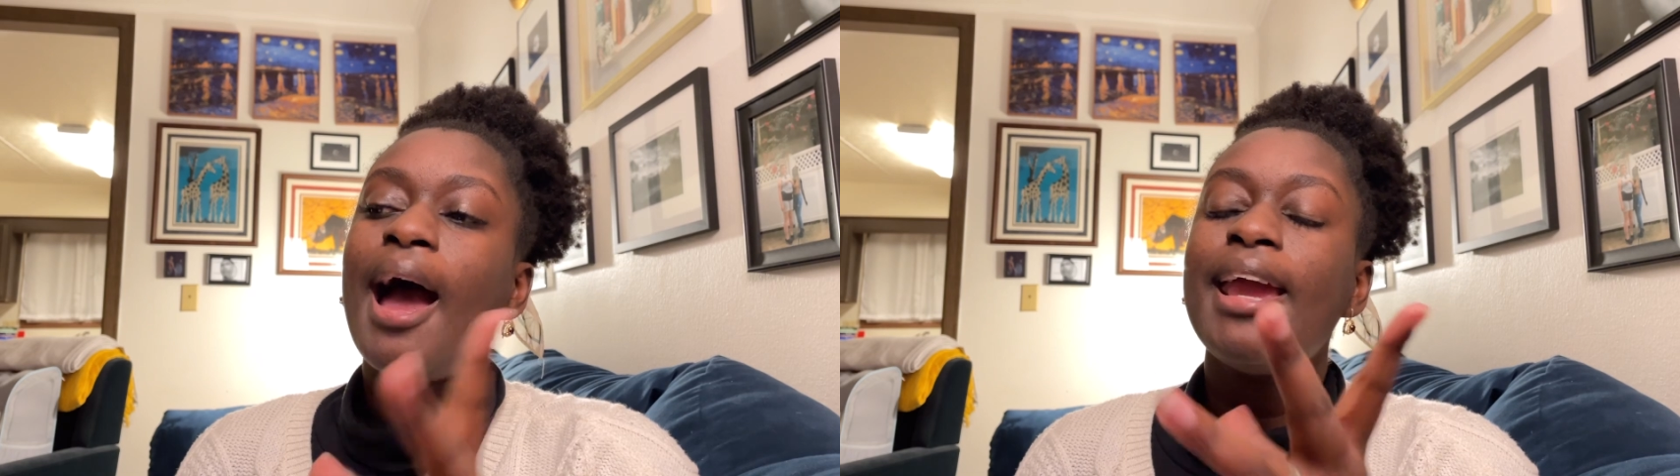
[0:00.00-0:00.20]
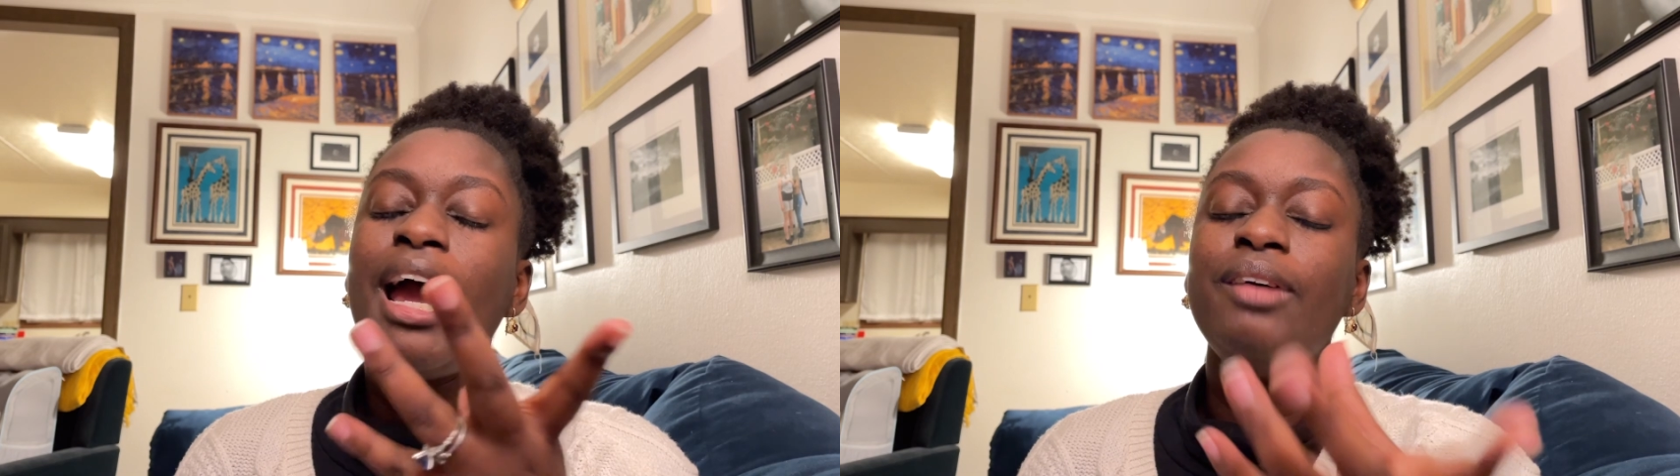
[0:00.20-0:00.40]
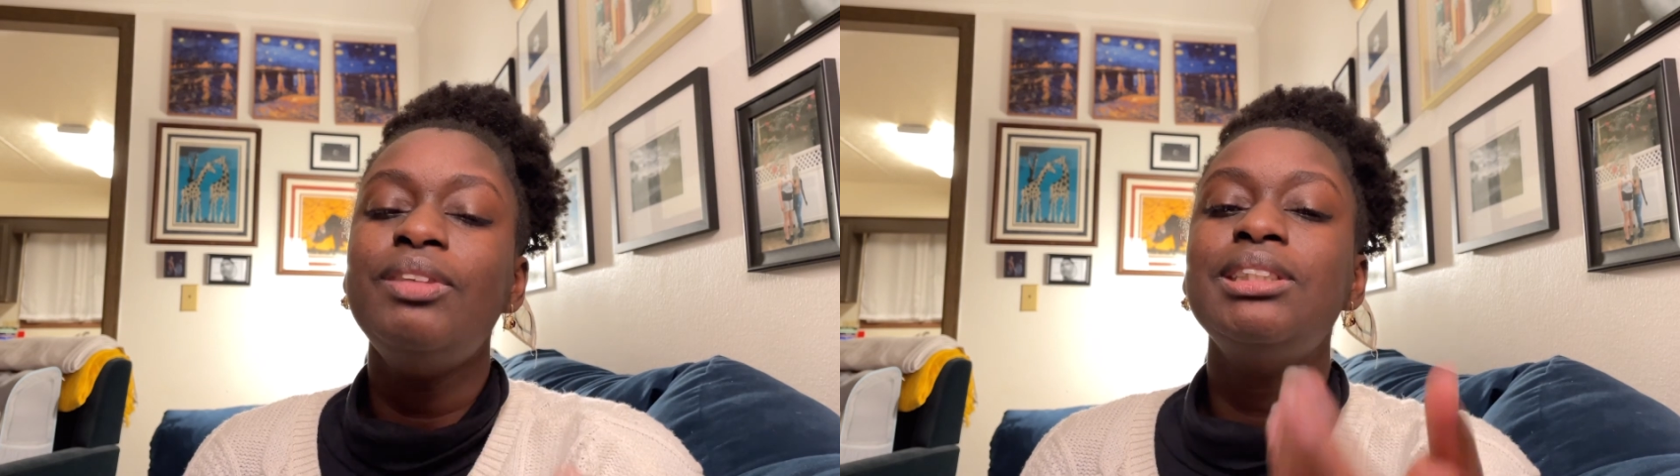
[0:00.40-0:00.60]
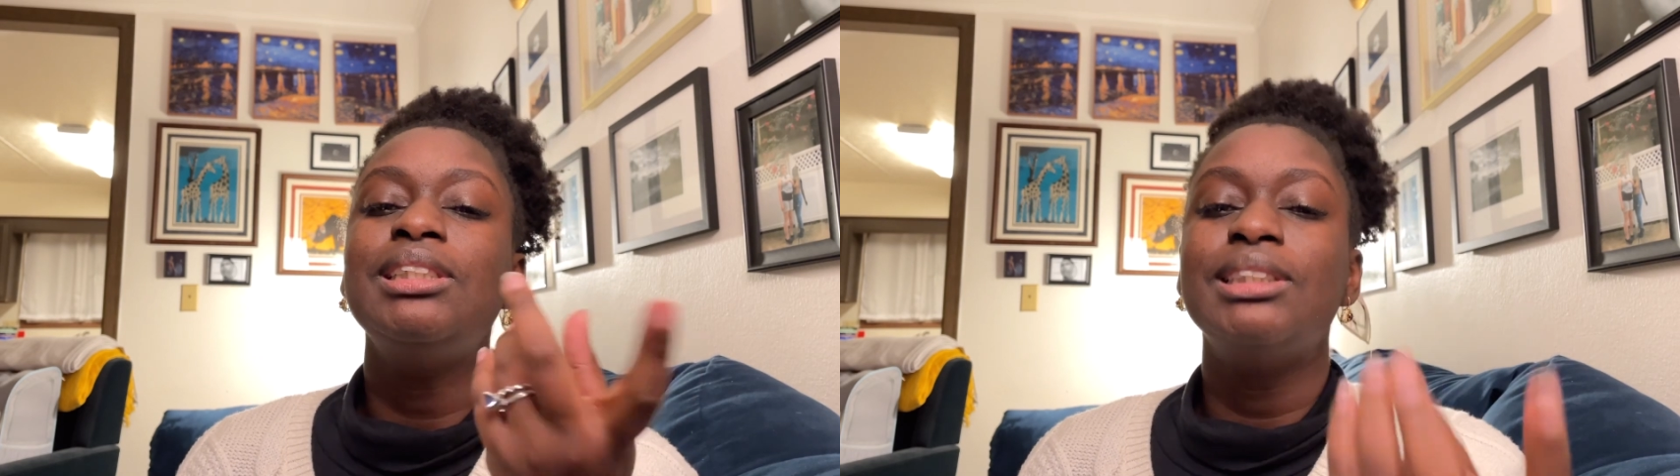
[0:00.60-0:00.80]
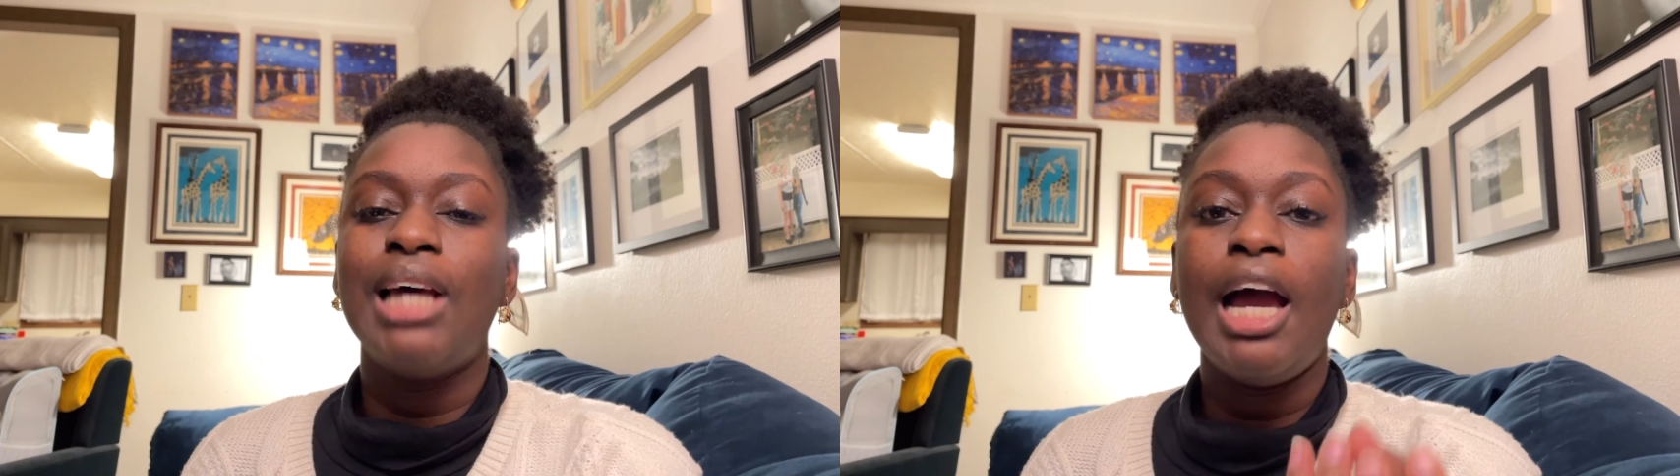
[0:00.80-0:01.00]
have this
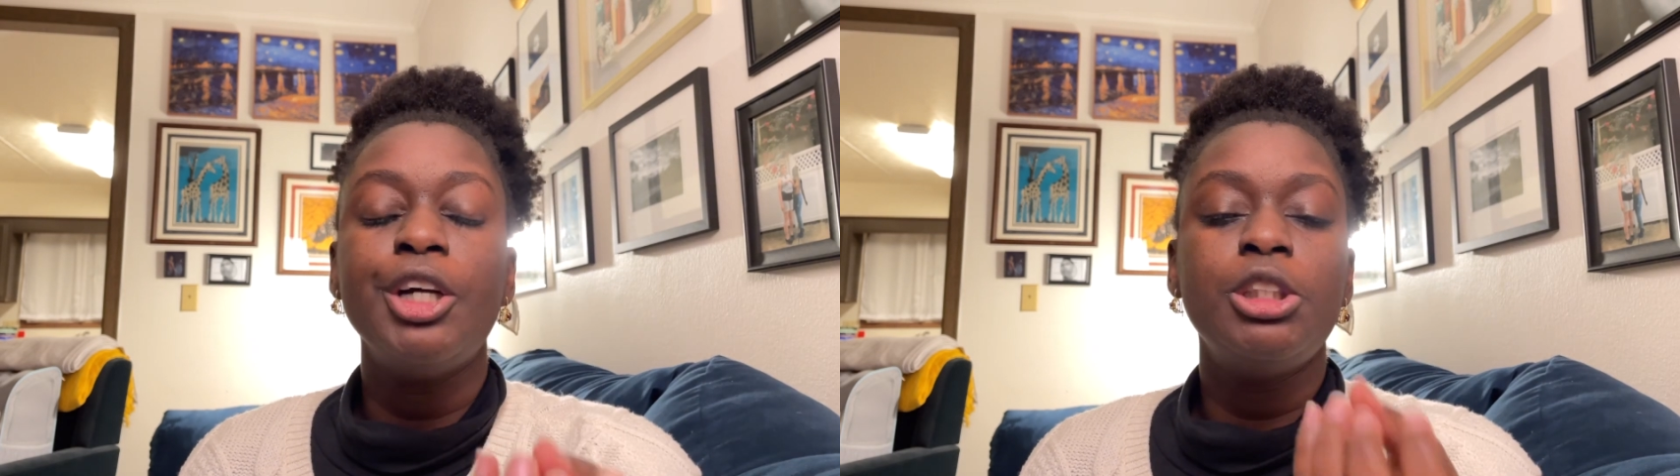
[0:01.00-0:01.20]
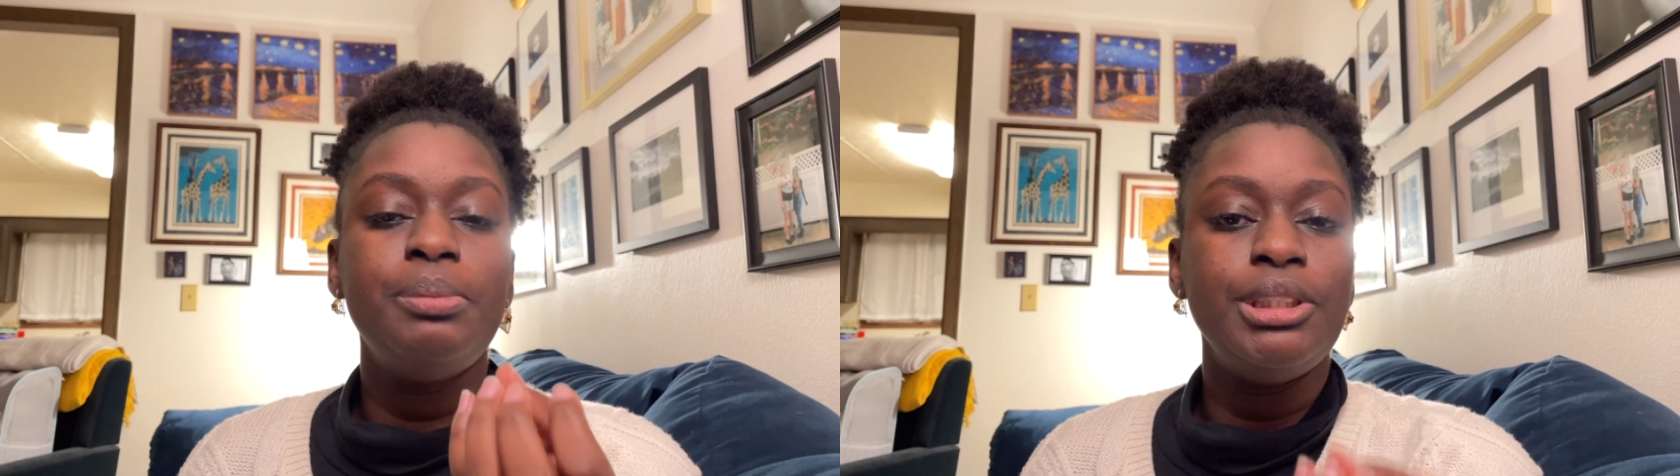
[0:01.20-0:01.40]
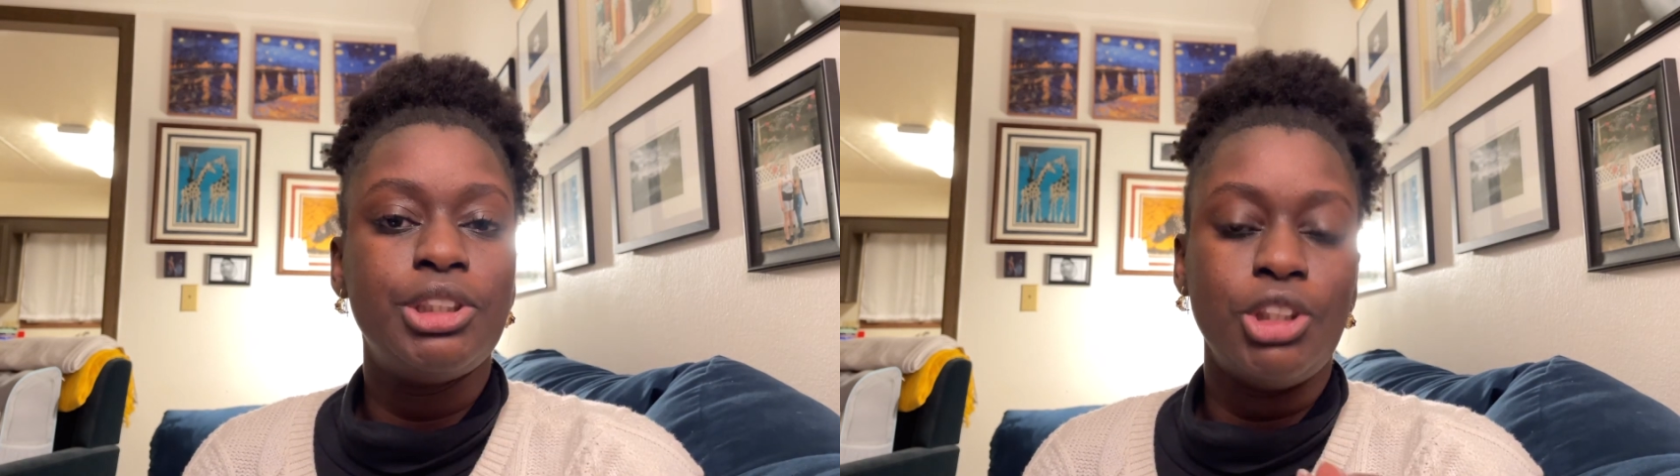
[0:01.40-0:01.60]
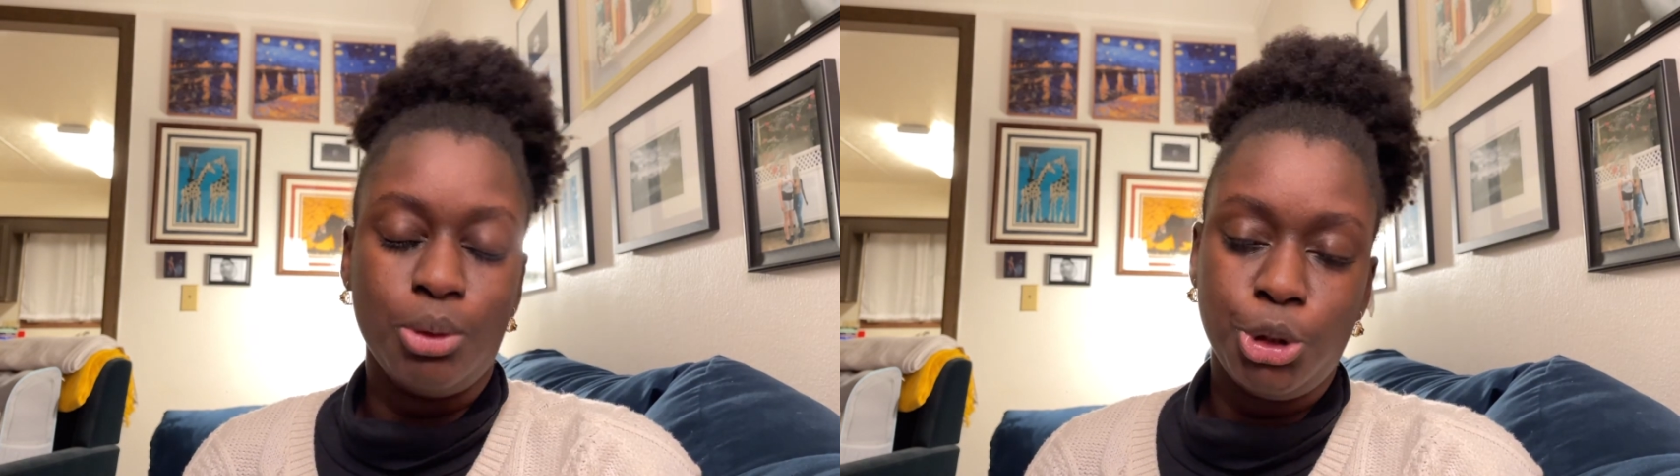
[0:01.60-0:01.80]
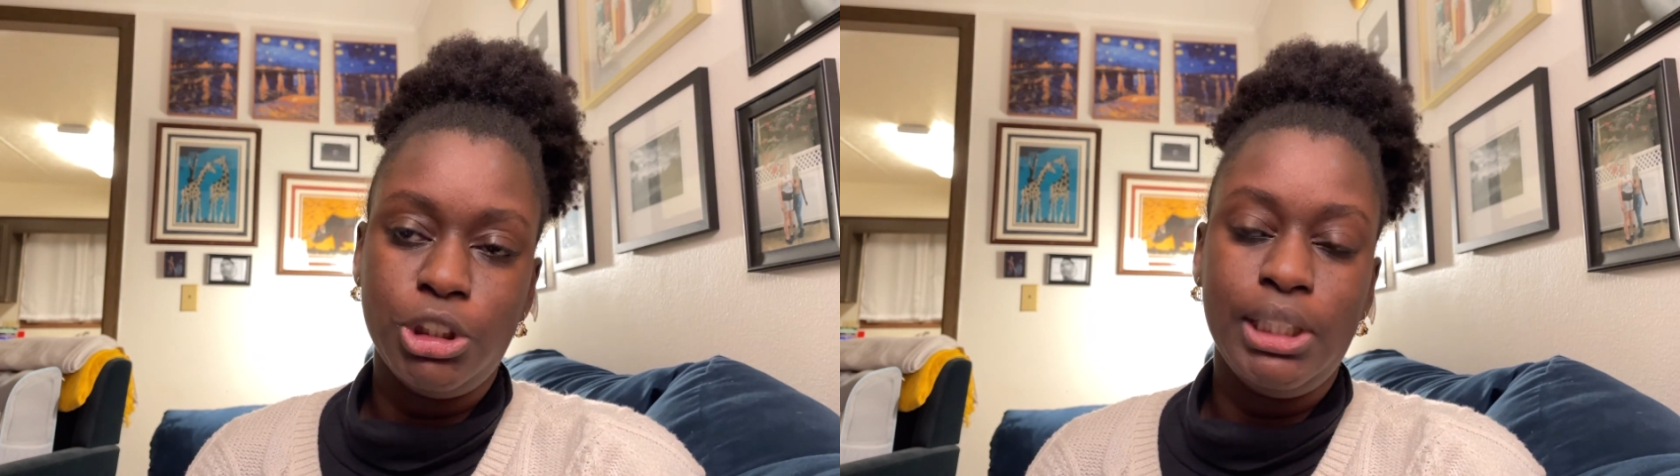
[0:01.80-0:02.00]
desire to be
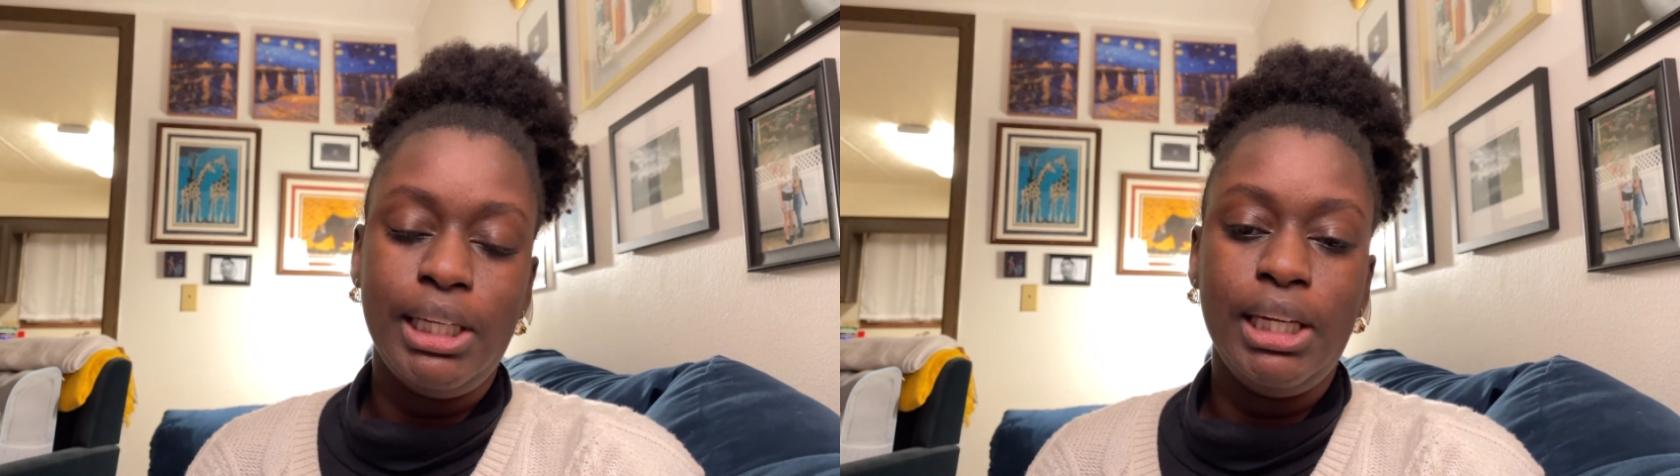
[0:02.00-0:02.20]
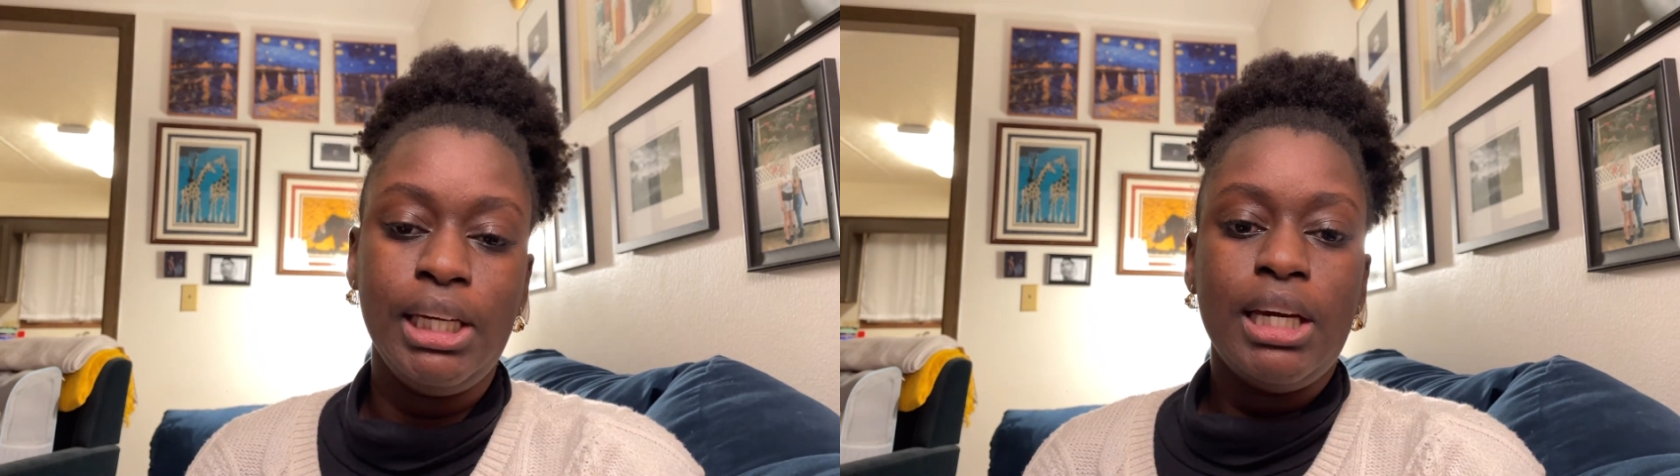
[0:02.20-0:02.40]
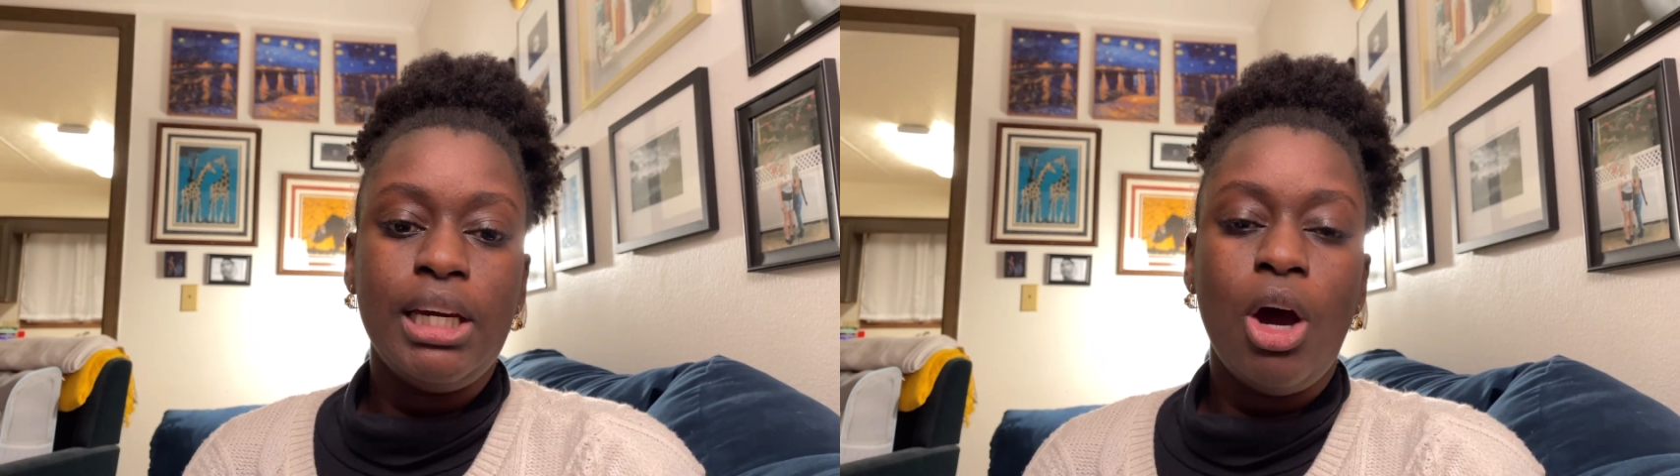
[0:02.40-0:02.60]
socially